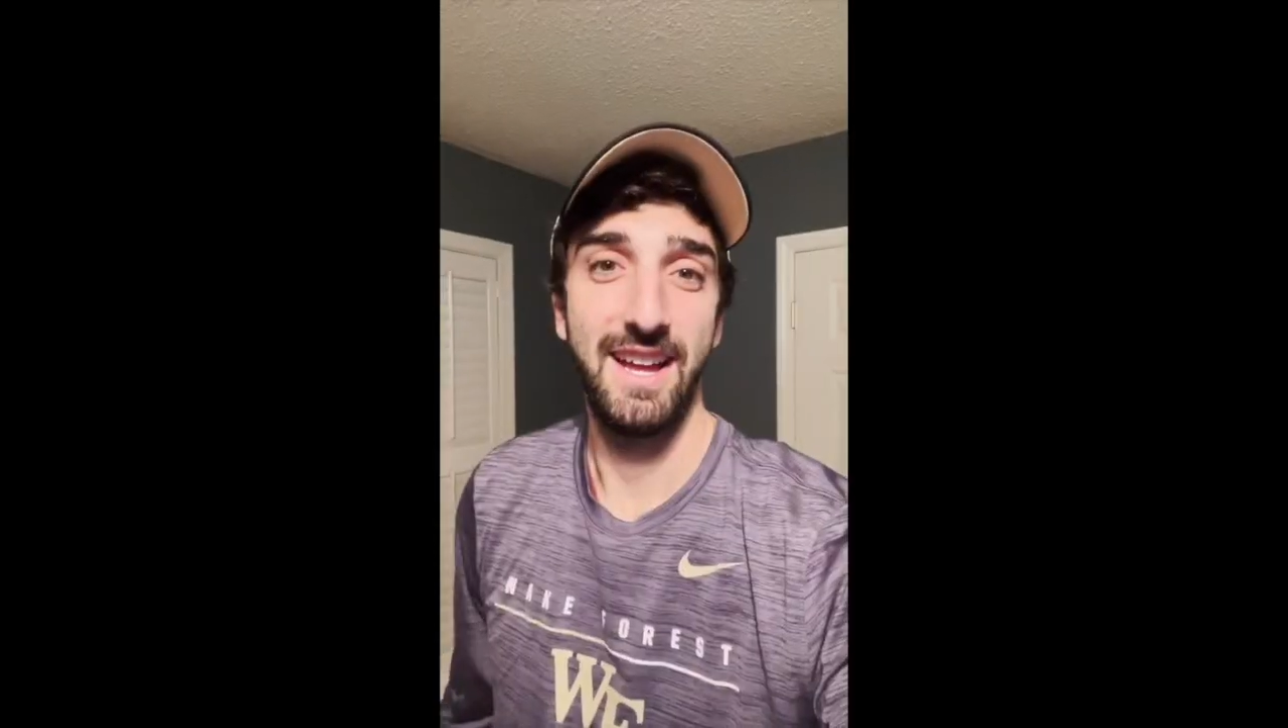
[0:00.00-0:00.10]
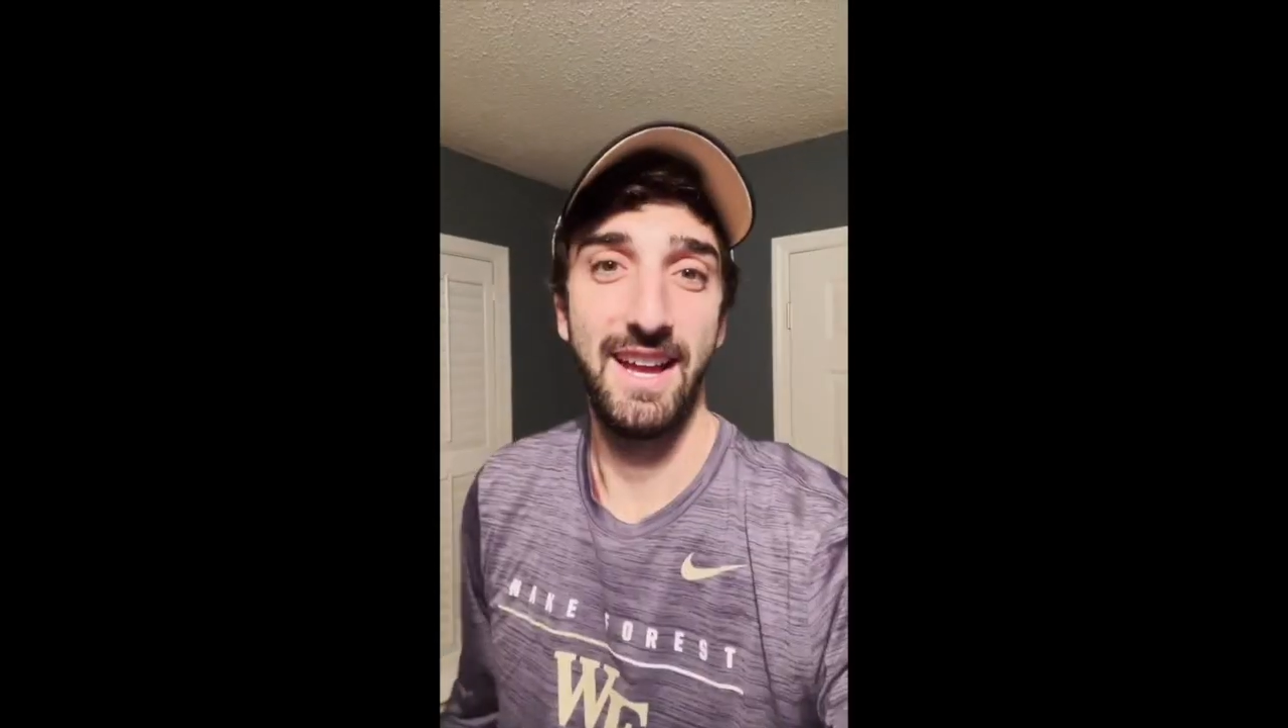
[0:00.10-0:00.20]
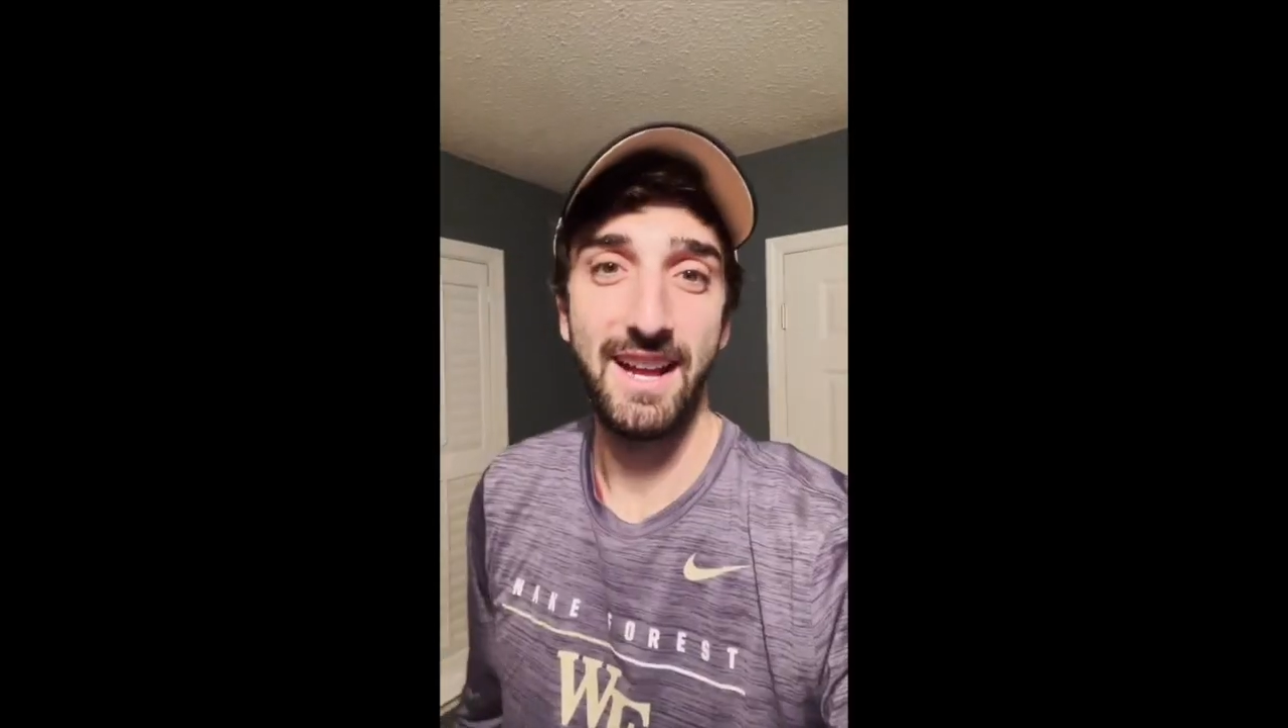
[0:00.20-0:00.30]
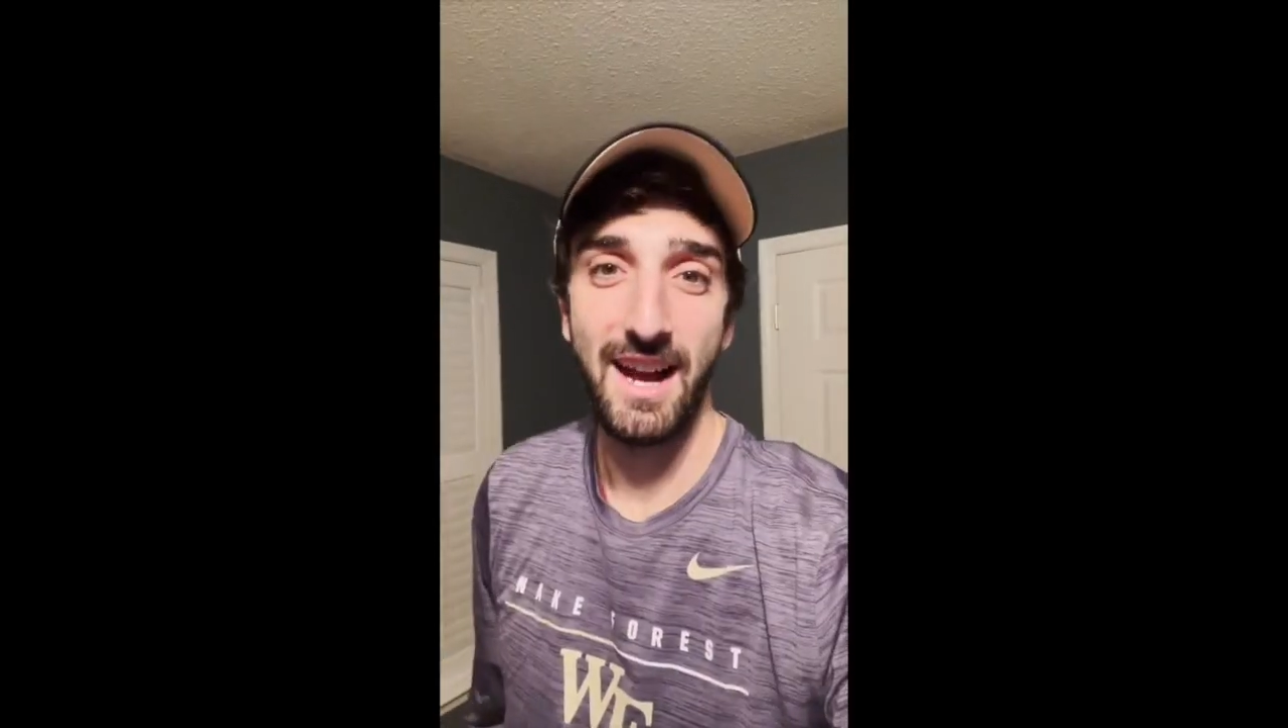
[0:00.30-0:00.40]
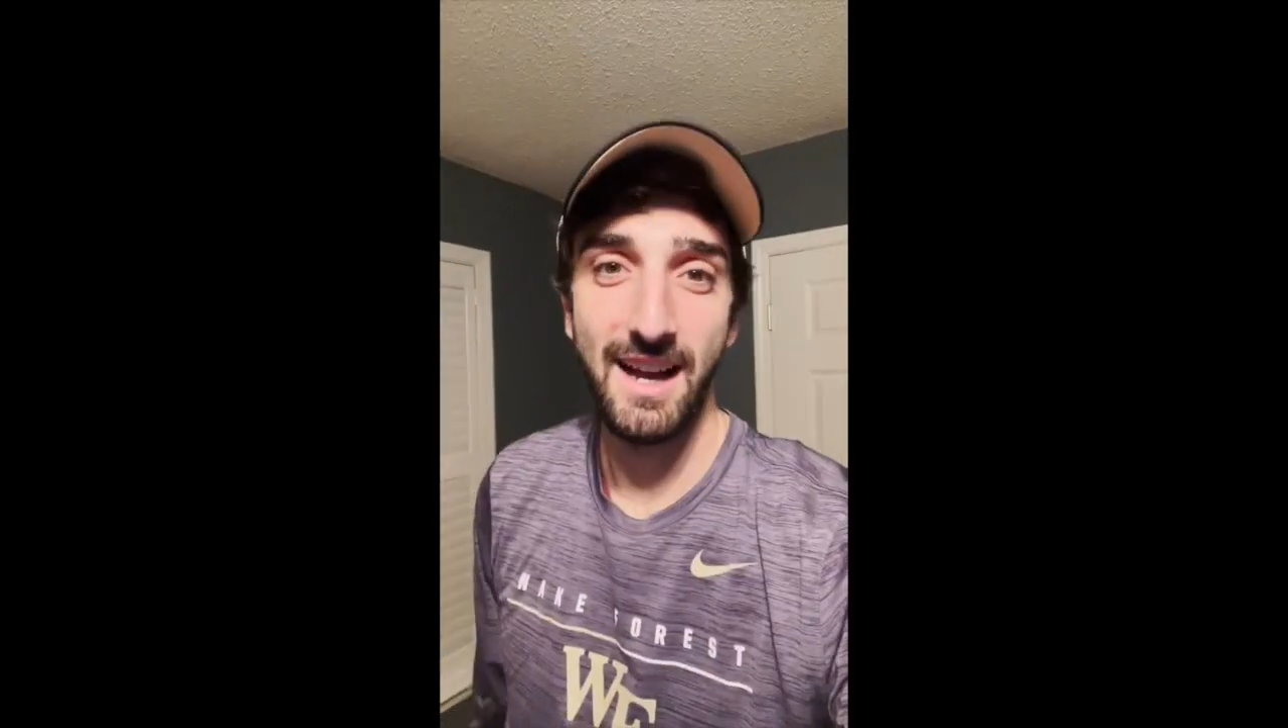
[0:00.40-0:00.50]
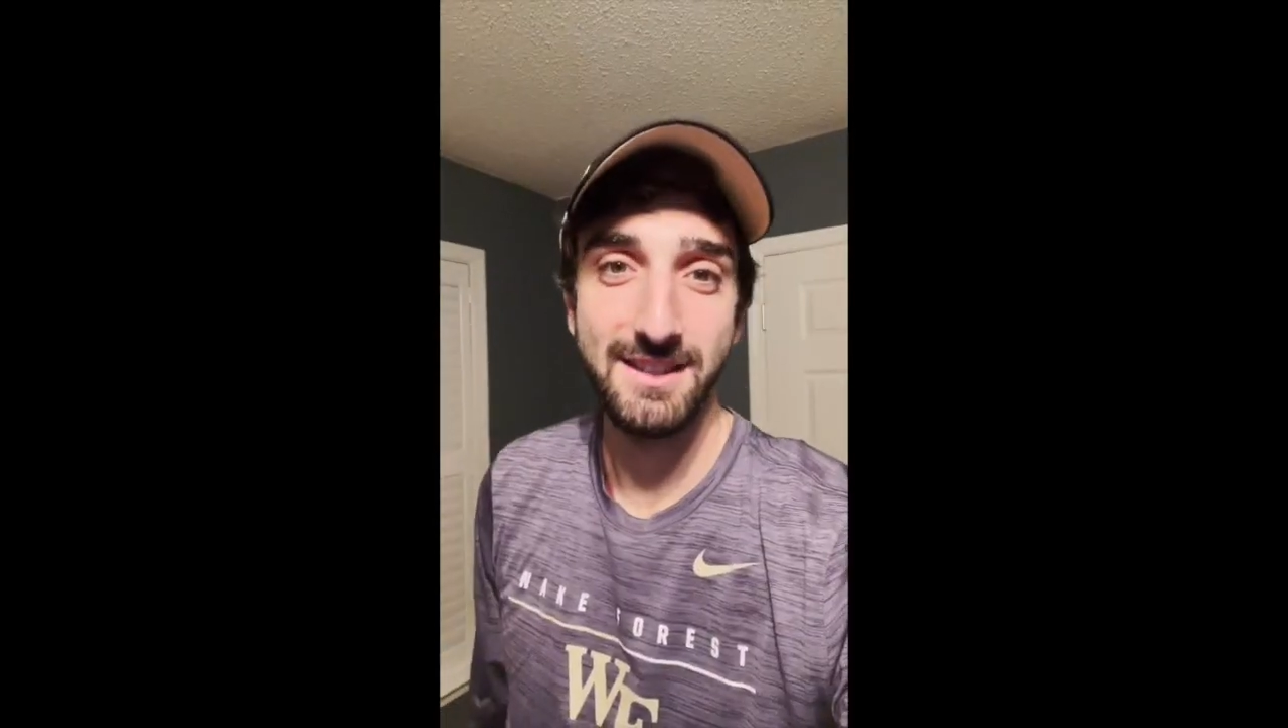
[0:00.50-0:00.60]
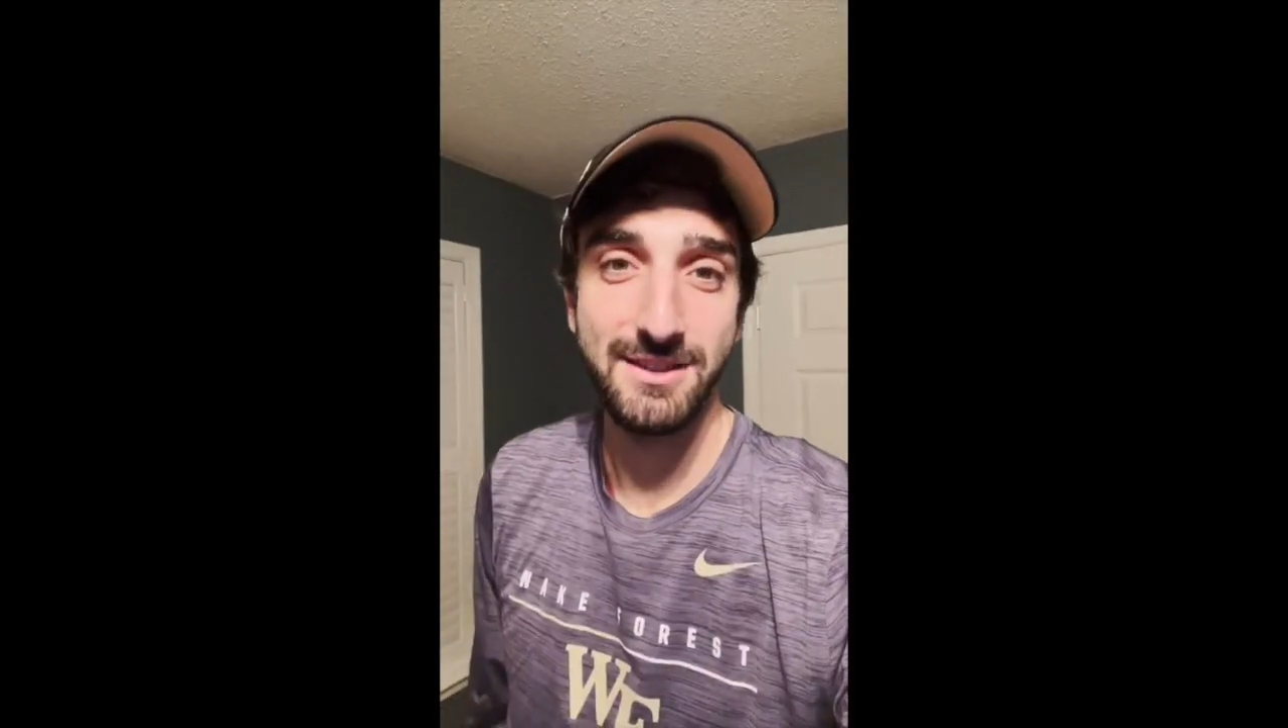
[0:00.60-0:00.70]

Hey guys,